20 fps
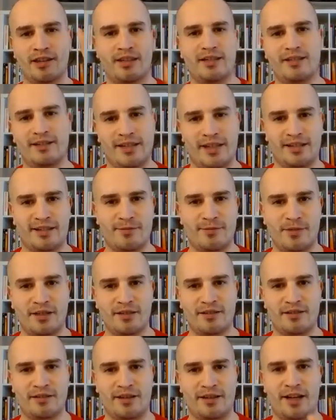these
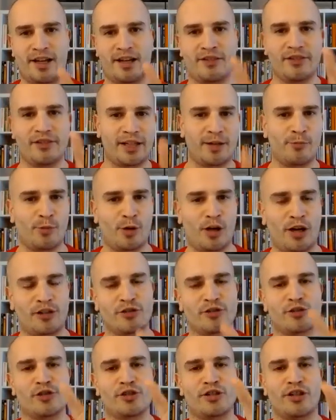sentiments of like
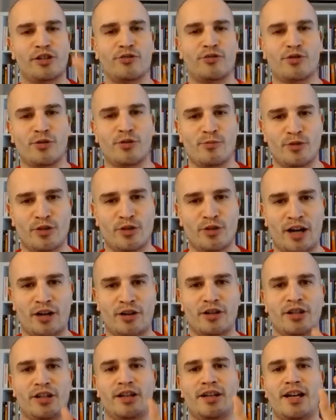imposter syndrome or
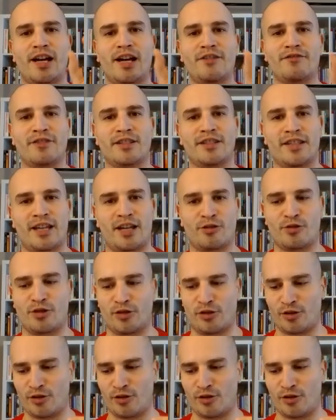not good enough, etc.